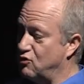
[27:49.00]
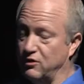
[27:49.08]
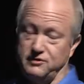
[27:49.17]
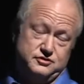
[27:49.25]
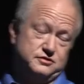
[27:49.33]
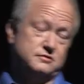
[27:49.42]

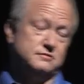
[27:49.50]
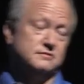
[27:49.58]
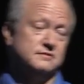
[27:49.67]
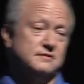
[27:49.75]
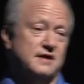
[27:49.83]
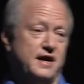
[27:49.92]
course,
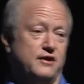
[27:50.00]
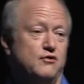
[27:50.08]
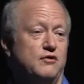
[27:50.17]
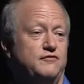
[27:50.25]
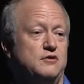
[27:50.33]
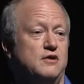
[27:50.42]
I don't
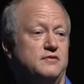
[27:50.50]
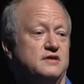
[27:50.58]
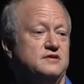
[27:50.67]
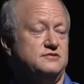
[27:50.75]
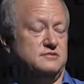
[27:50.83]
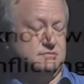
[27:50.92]
know if you know
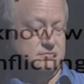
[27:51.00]
this,